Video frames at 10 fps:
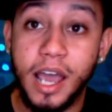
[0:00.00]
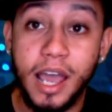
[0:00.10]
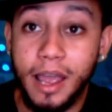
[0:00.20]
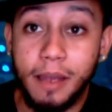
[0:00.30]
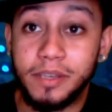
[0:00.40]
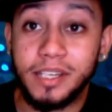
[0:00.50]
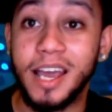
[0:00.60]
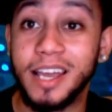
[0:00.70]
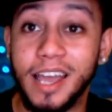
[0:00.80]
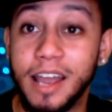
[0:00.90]
I mean,
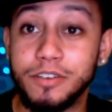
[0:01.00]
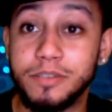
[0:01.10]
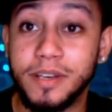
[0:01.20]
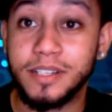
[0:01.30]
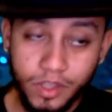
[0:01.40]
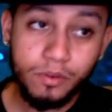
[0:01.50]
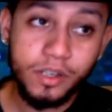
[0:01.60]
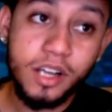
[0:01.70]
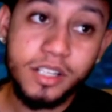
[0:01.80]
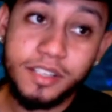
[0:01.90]
I, I respect it.
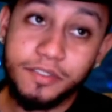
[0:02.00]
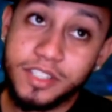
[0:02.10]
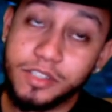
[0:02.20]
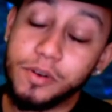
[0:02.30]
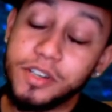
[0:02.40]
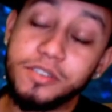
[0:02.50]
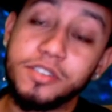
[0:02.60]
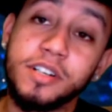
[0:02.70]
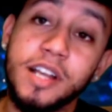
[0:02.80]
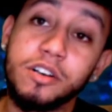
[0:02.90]
Regardless if it's going to
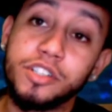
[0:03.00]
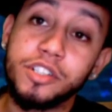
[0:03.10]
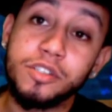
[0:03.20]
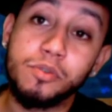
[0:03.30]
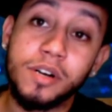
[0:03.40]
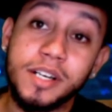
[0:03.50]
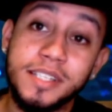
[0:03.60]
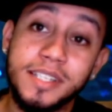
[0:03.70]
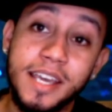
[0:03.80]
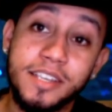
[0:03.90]
turn out good or a
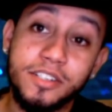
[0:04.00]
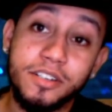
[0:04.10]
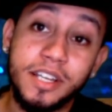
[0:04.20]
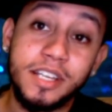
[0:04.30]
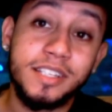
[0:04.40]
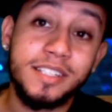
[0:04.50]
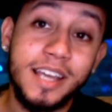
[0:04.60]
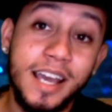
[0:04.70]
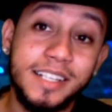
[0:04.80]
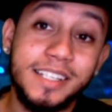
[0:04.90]
disaster, it is
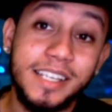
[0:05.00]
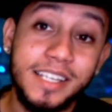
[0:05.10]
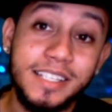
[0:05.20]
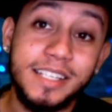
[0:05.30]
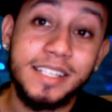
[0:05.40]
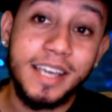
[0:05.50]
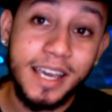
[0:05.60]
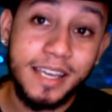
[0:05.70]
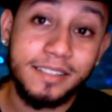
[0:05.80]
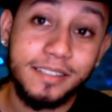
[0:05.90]
not an easy
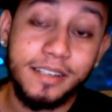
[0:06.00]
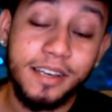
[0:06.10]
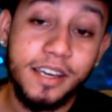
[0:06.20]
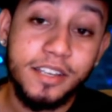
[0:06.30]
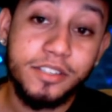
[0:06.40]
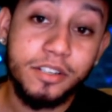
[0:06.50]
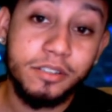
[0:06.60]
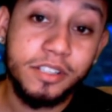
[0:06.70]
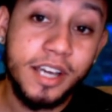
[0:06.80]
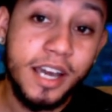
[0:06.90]
task. So
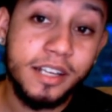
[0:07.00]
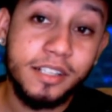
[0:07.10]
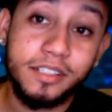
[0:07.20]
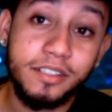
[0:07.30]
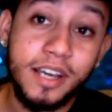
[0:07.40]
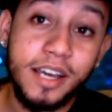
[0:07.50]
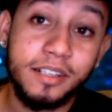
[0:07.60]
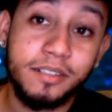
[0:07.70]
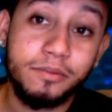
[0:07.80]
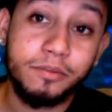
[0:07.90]
you gotta you
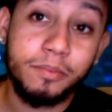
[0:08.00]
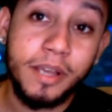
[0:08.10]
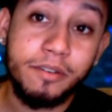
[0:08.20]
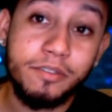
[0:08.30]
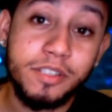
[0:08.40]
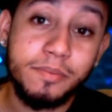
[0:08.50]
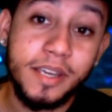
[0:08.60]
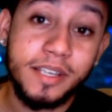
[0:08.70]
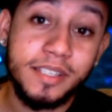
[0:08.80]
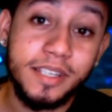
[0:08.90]
gotta pay
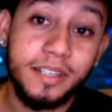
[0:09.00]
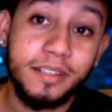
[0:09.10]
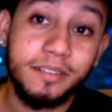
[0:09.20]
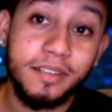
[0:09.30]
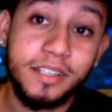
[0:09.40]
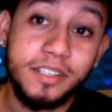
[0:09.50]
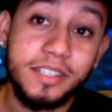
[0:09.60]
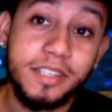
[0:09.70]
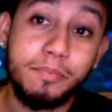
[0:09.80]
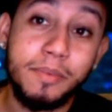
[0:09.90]
respects and, and
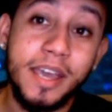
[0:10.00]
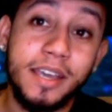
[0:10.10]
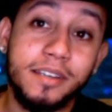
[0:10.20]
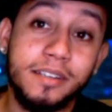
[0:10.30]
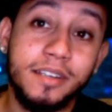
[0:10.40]
just sit back,